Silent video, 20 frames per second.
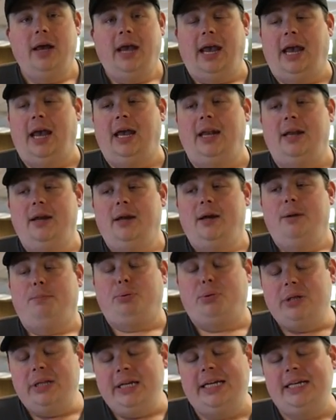And
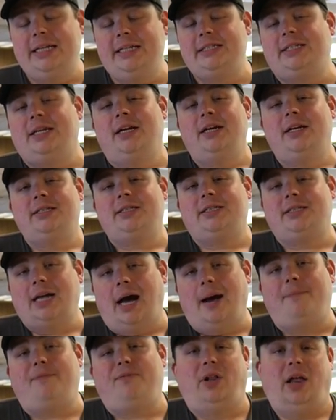please
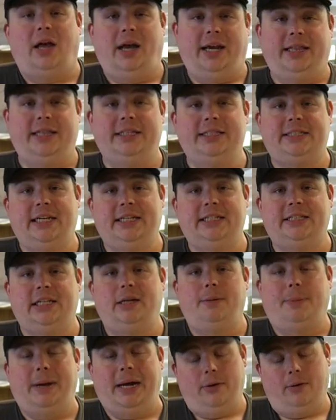stop flying these things
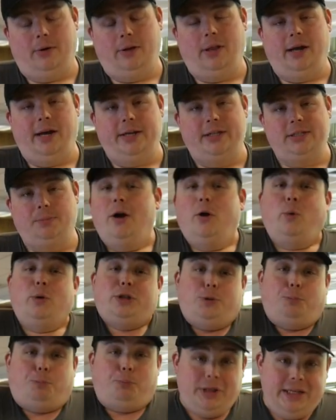into power lines.
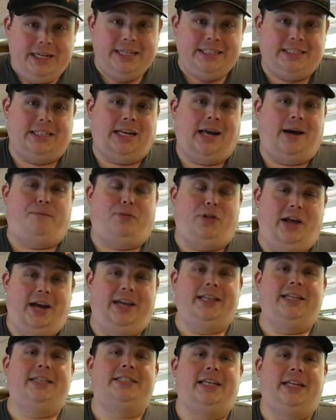Would you please stop
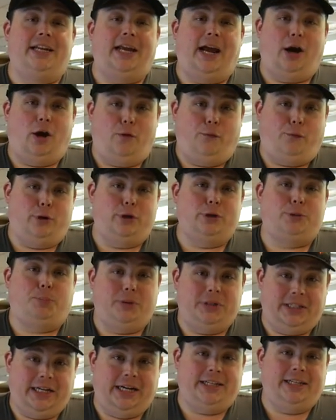flying these into Air Force
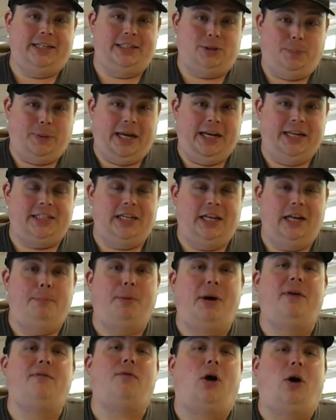protected space? And
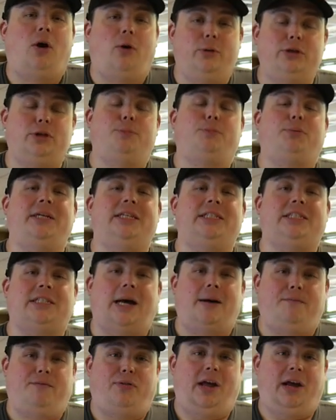above all, would you please
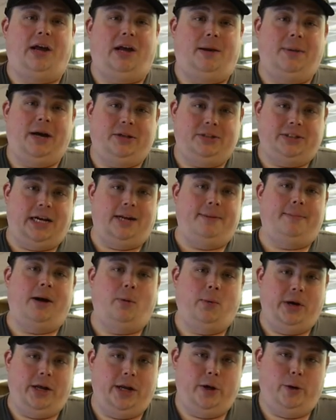stop flying them outside of my
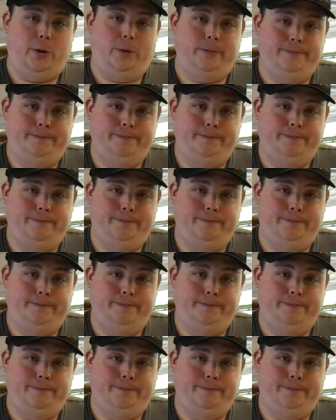window?